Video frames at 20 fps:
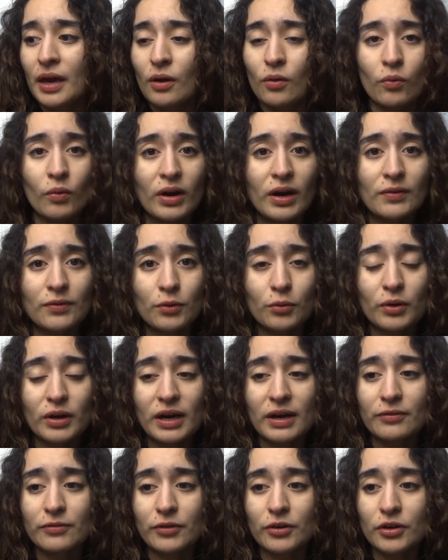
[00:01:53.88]

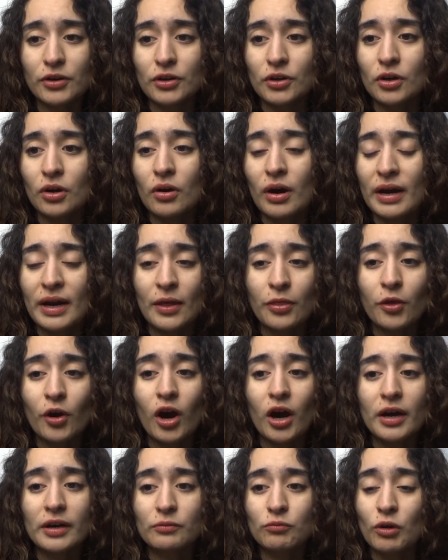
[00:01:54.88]
Whatever, you know. And I
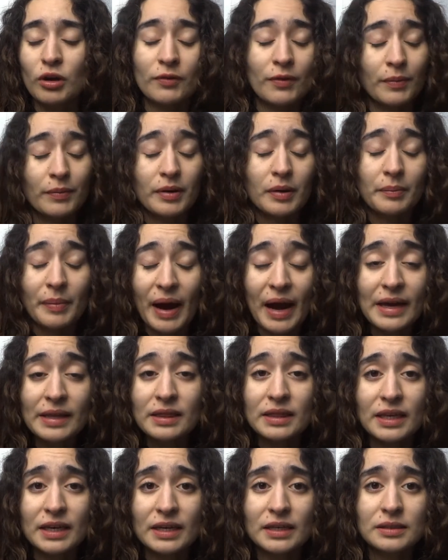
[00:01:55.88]
thought, well, if I'm gonna buy
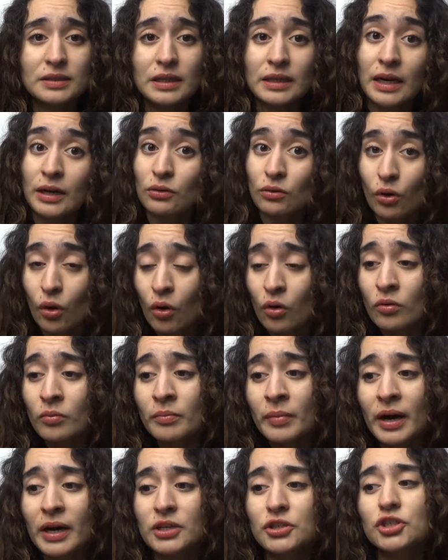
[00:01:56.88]
things and I don't own
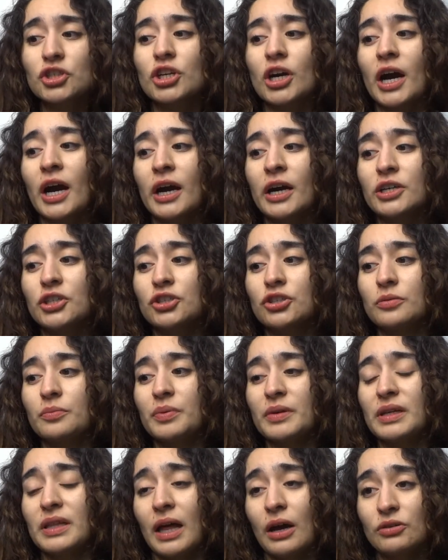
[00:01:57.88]
much, I should
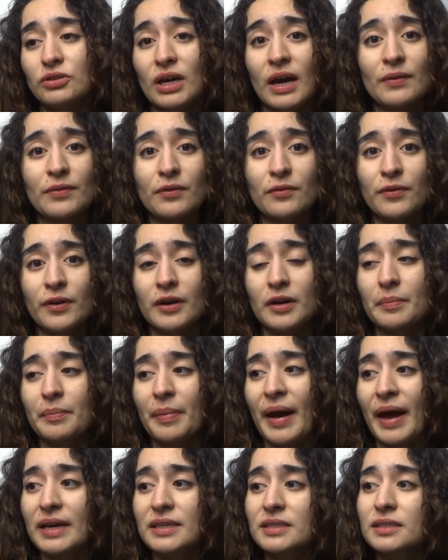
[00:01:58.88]
be allowed to have the very
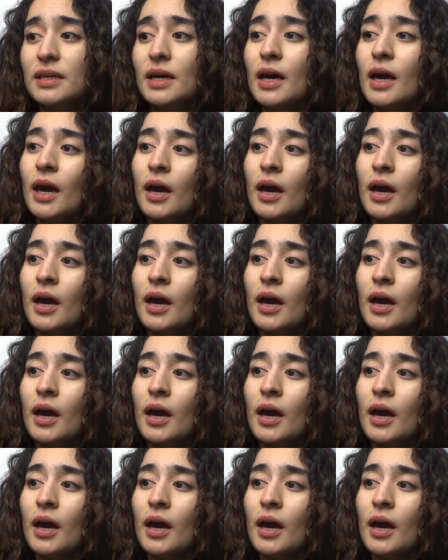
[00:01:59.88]
best.